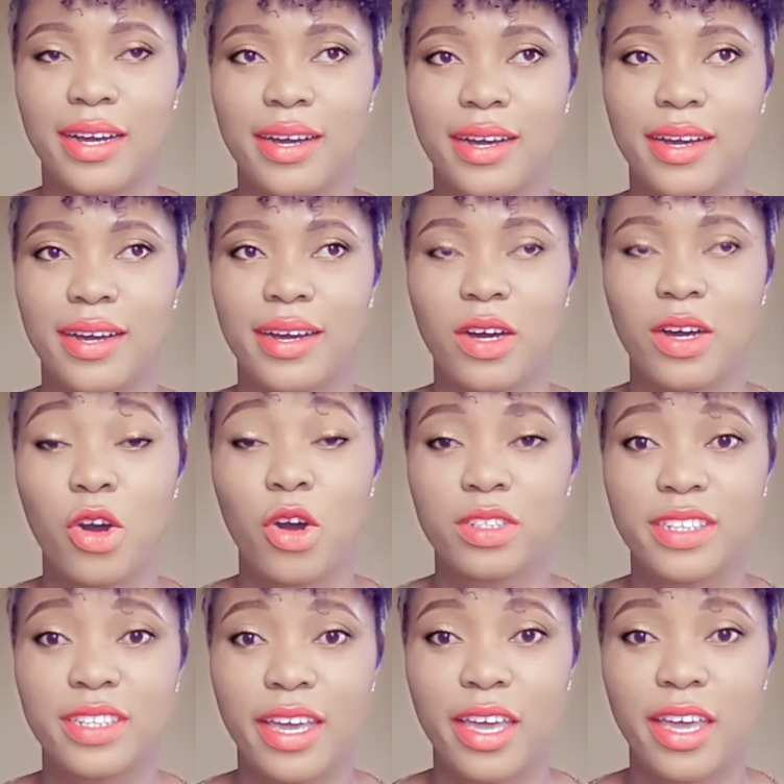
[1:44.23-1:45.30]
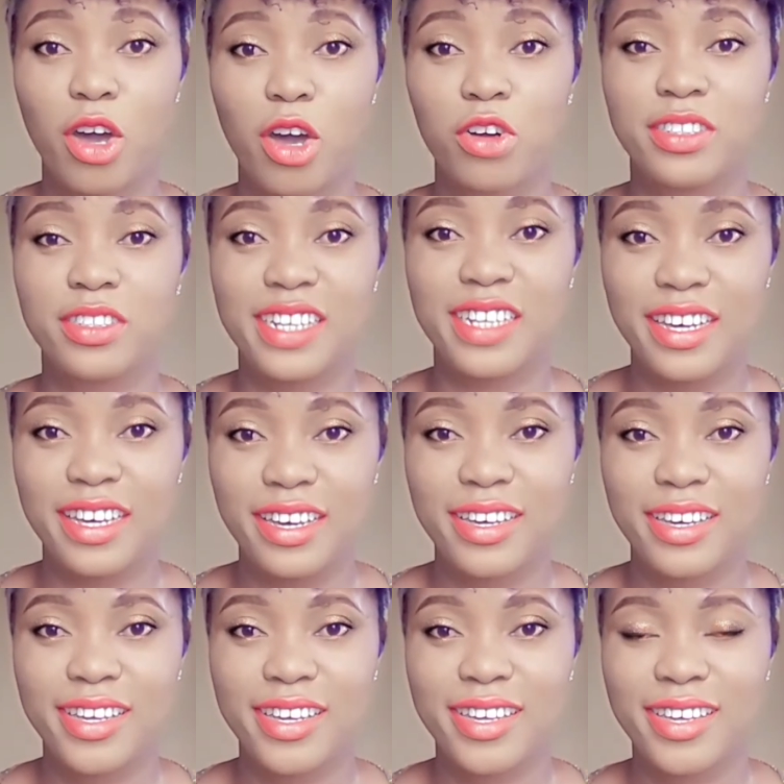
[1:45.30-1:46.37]
Oche OG.
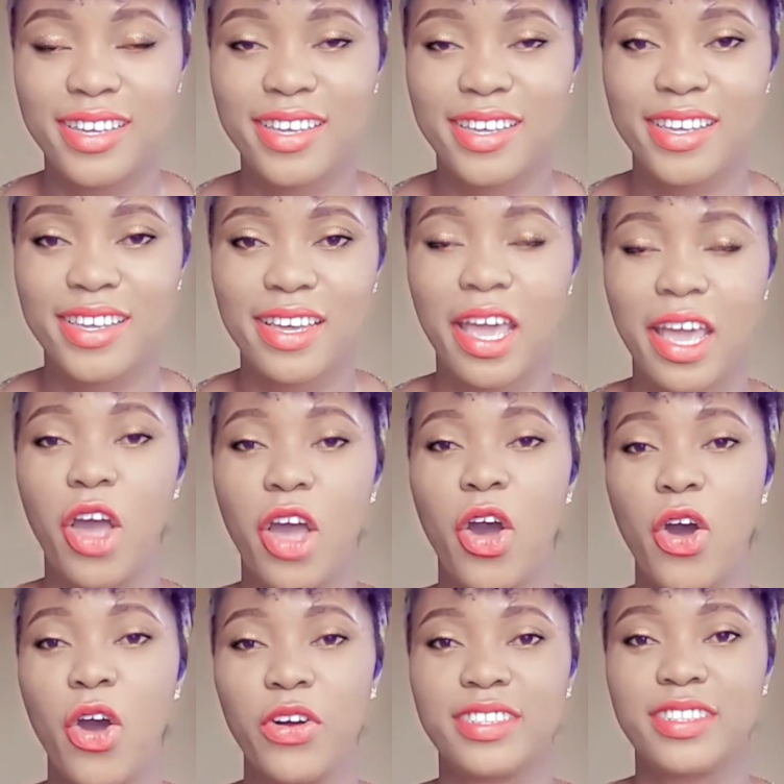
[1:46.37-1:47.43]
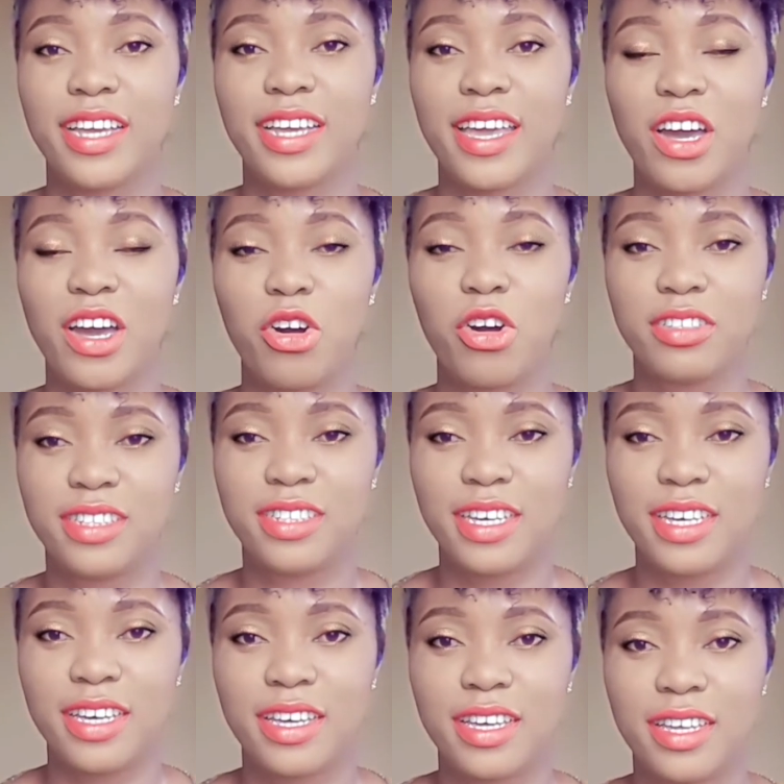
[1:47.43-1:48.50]
Oche OG,
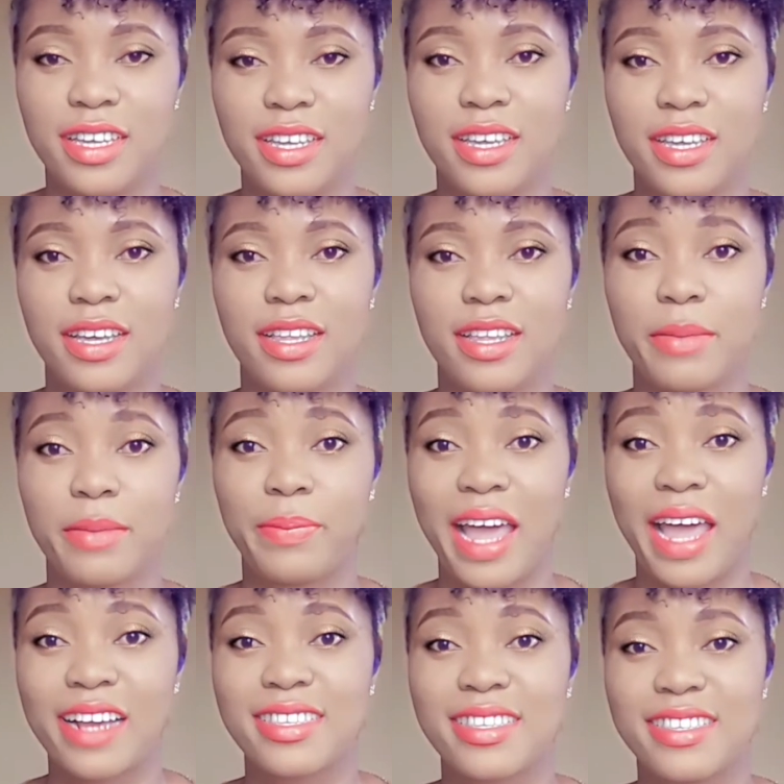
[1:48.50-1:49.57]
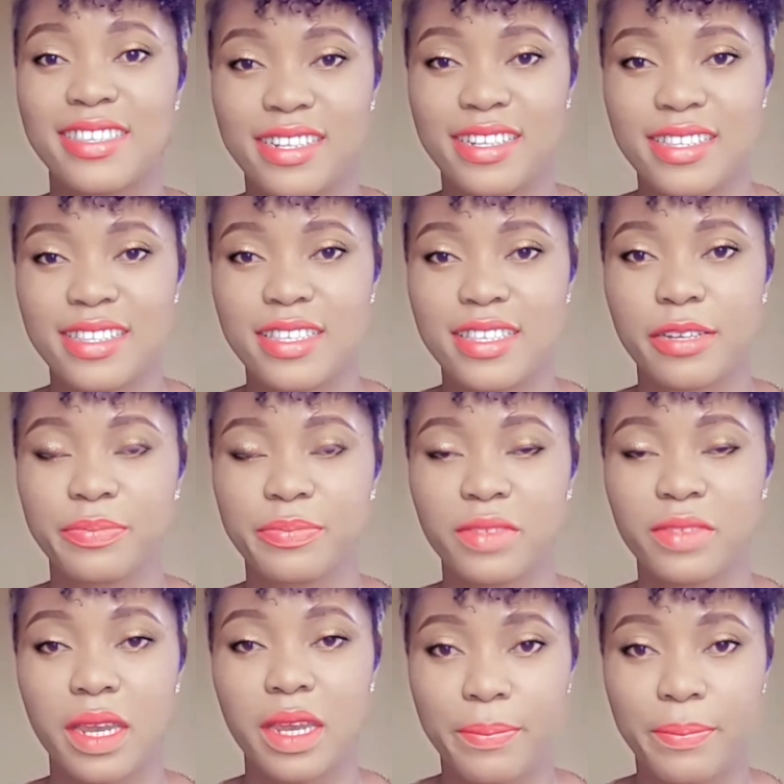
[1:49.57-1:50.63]
the black seat, the
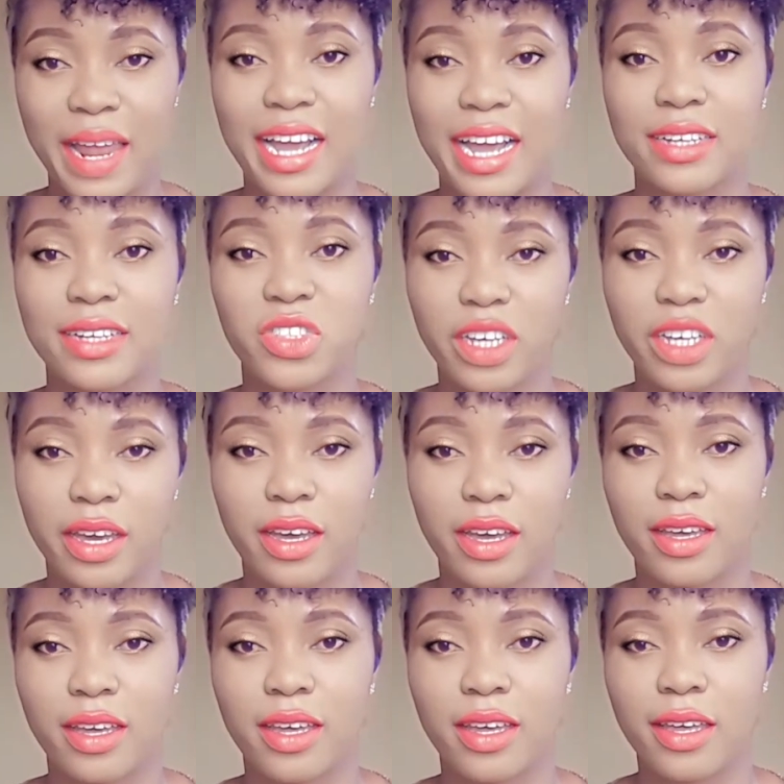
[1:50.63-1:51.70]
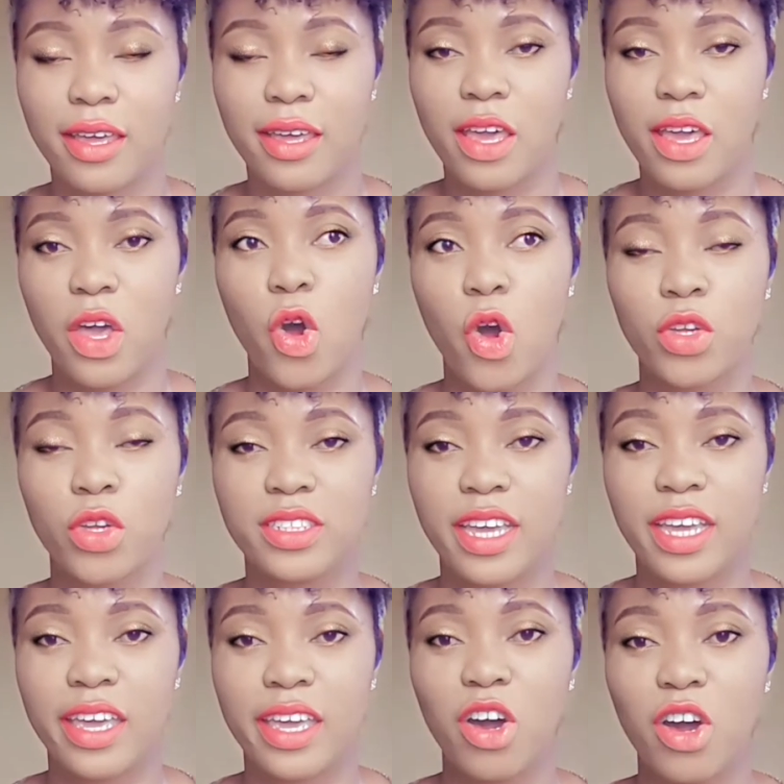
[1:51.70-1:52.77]
black chair. Oche
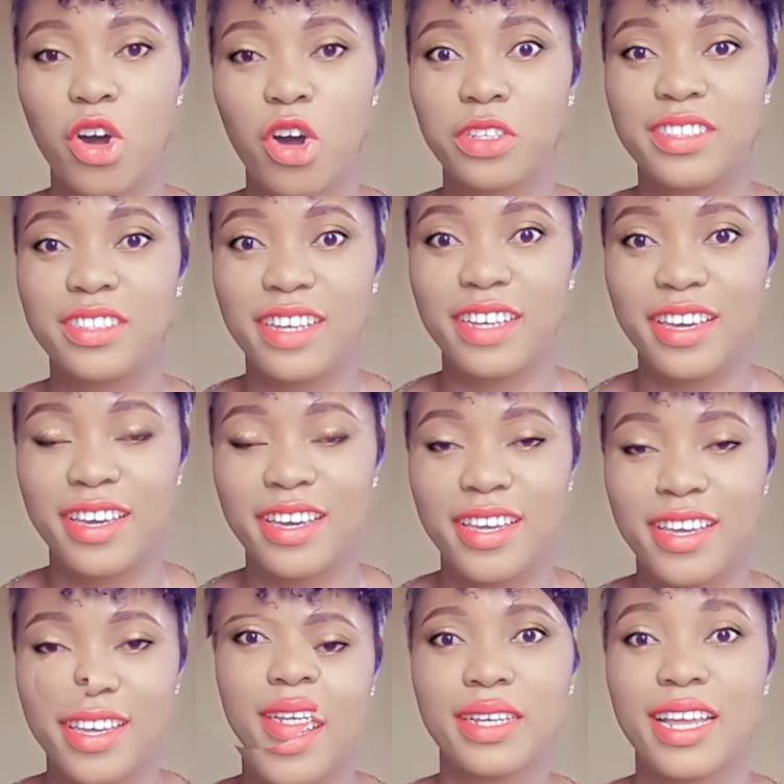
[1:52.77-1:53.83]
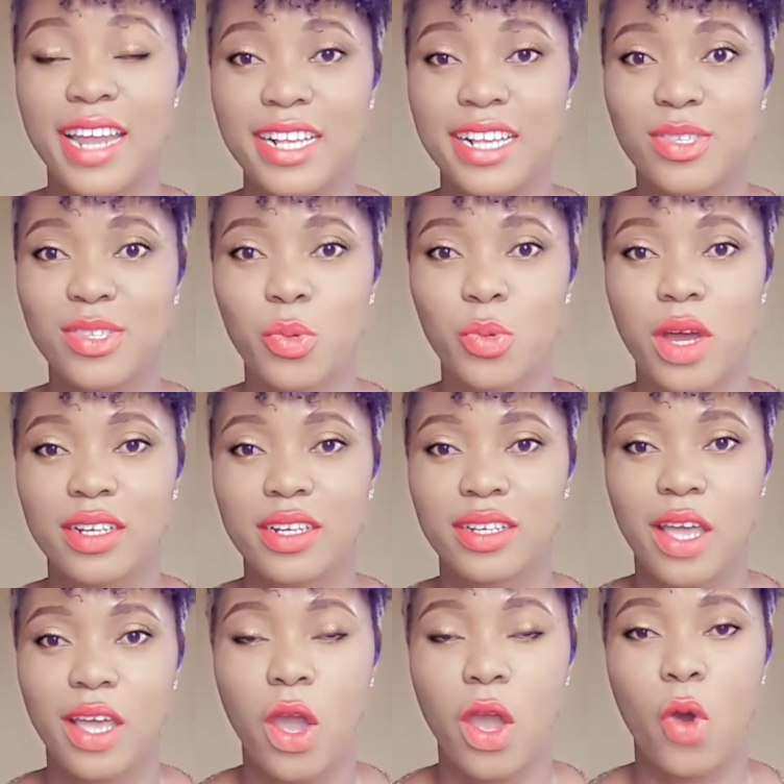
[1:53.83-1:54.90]
OG. The next one,
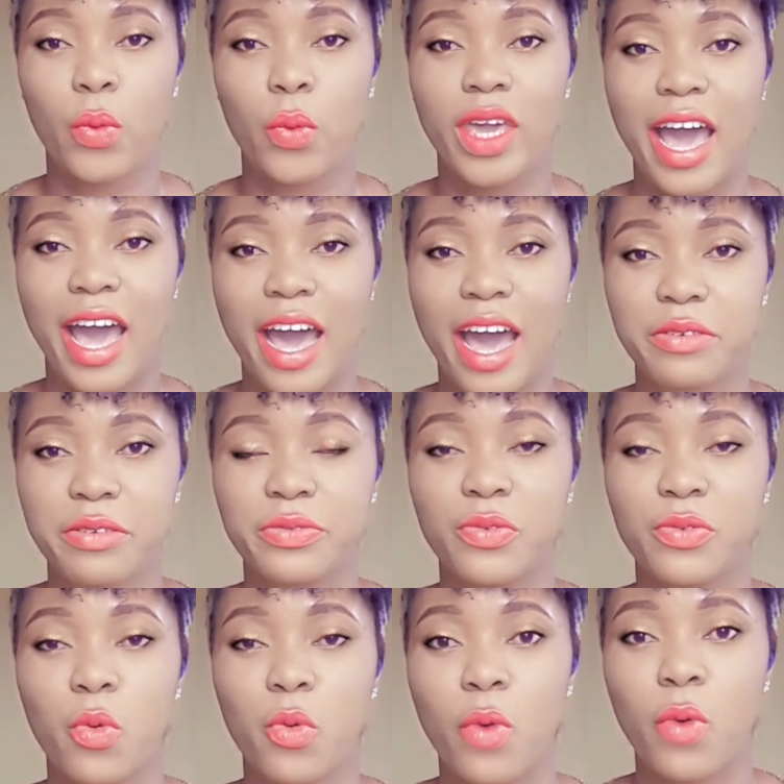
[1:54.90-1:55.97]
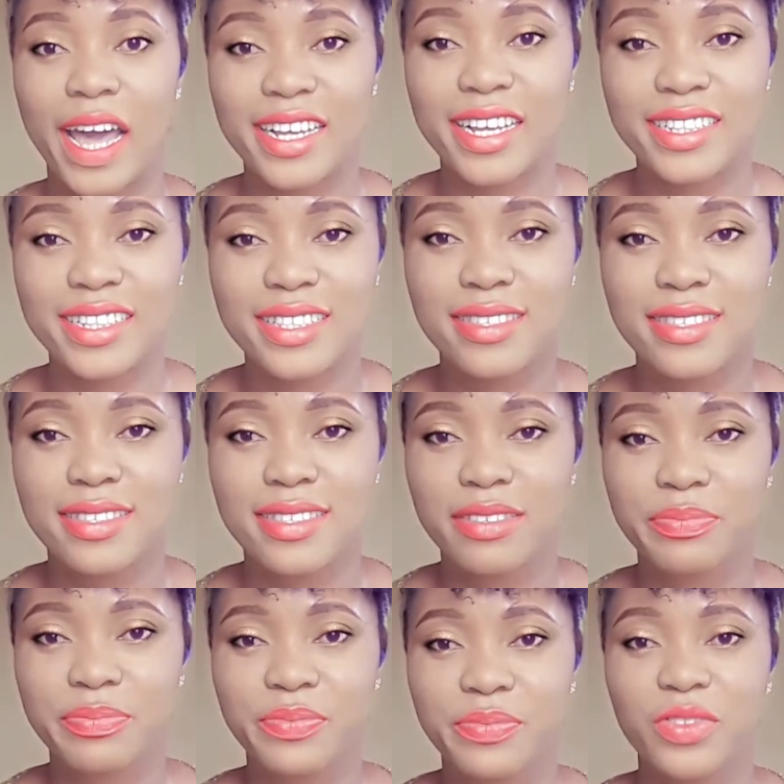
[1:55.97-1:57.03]
we have white.
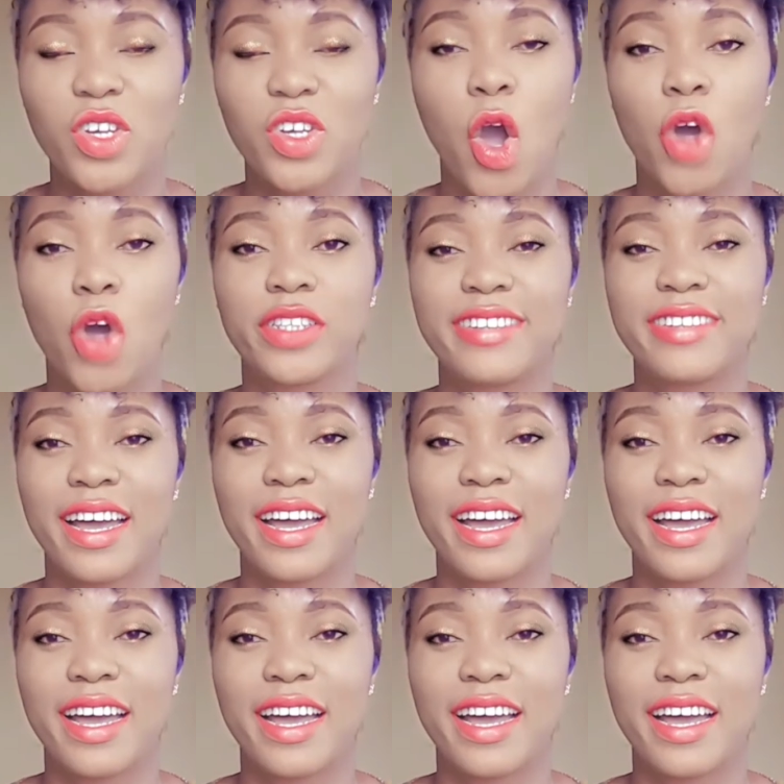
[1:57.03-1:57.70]
Ocha.